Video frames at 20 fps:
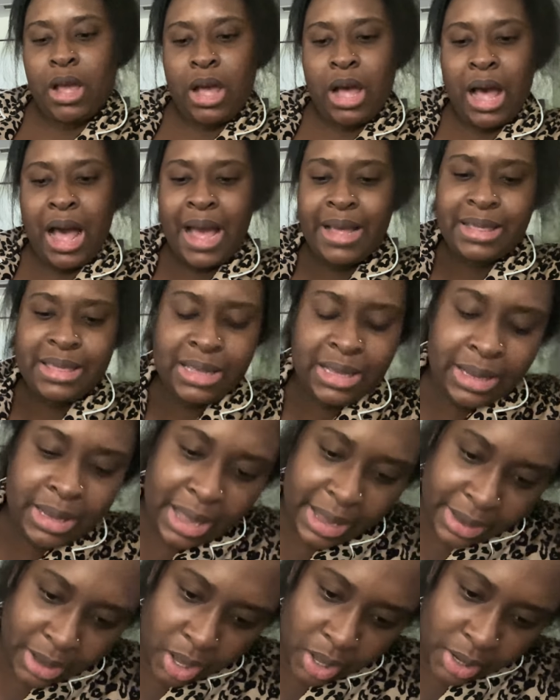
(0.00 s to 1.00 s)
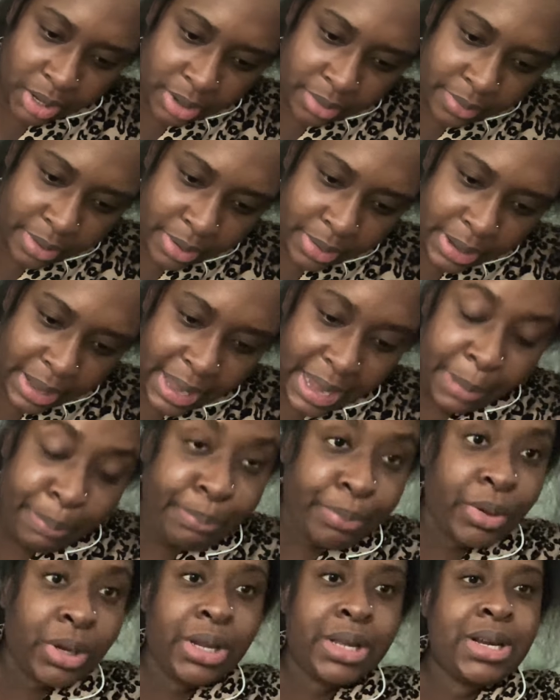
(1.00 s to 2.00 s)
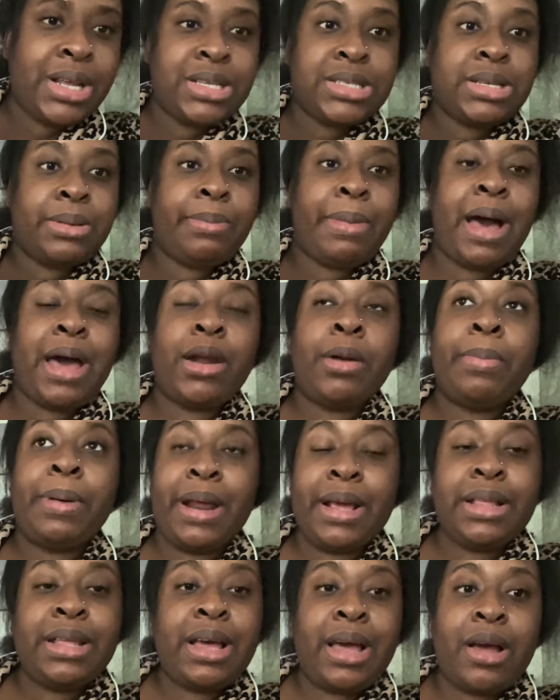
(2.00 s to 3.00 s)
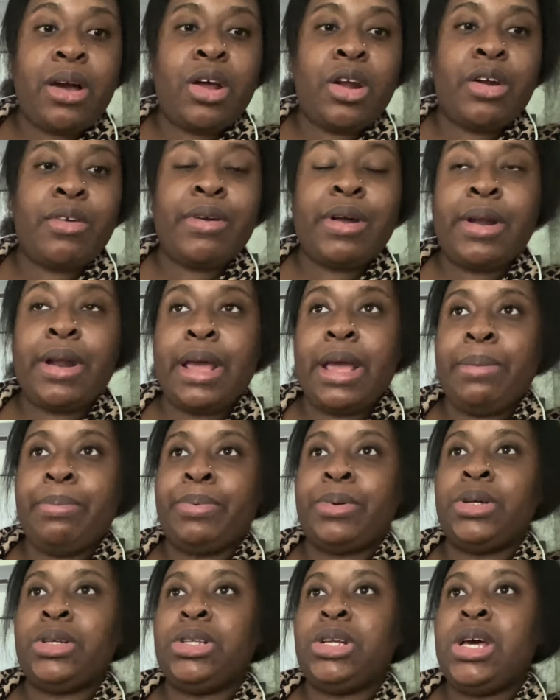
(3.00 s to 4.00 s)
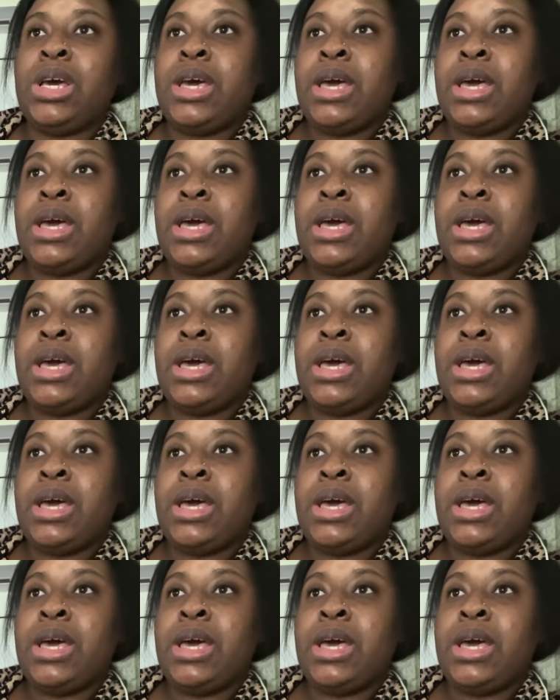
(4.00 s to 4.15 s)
I think I got it around April. It doesn't matter, but I think I got it around April.